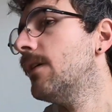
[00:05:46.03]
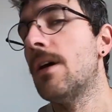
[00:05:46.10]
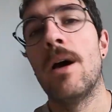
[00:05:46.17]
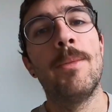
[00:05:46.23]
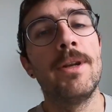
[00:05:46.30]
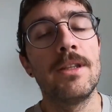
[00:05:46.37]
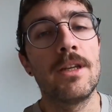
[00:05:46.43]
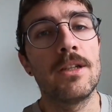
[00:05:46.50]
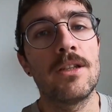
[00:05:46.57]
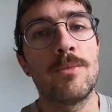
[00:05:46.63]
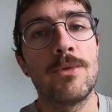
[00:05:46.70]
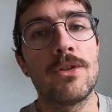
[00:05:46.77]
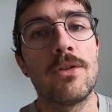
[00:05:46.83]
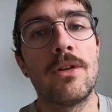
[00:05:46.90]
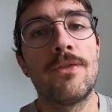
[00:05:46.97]
I'm gonna touch up
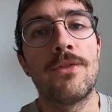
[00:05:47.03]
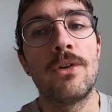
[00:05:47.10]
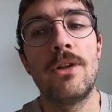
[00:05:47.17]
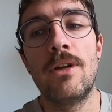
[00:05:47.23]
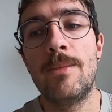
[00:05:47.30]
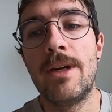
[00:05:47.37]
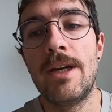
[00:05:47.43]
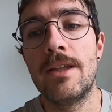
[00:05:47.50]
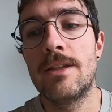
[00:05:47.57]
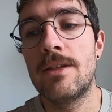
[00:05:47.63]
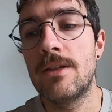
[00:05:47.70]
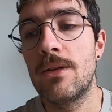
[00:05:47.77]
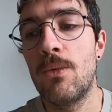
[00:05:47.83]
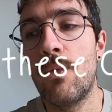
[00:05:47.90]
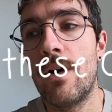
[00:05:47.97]
my drawings for a little
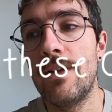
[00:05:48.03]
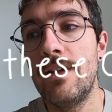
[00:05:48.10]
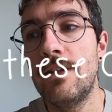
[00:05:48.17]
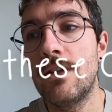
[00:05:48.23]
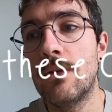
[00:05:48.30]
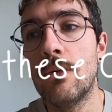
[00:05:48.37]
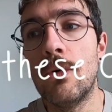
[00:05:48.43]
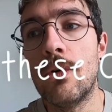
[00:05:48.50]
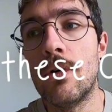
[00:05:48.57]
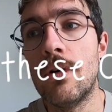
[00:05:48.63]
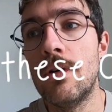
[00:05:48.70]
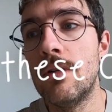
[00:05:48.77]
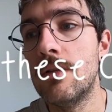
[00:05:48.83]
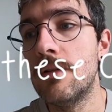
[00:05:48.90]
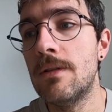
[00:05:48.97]
bit while these
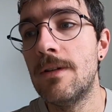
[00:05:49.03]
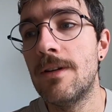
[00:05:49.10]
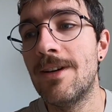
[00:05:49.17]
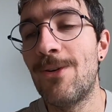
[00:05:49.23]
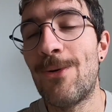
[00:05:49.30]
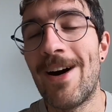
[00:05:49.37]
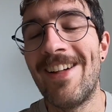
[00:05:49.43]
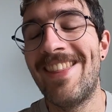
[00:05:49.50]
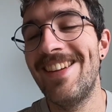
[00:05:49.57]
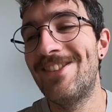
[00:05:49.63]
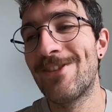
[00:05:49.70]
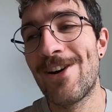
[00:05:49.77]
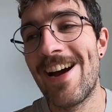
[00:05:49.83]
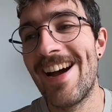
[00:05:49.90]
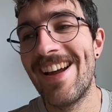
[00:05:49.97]
cool, while they
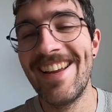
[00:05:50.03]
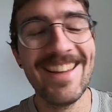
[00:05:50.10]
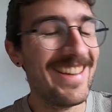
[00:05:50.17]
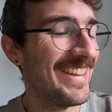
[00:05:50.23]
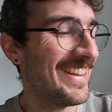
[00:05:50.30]
dry,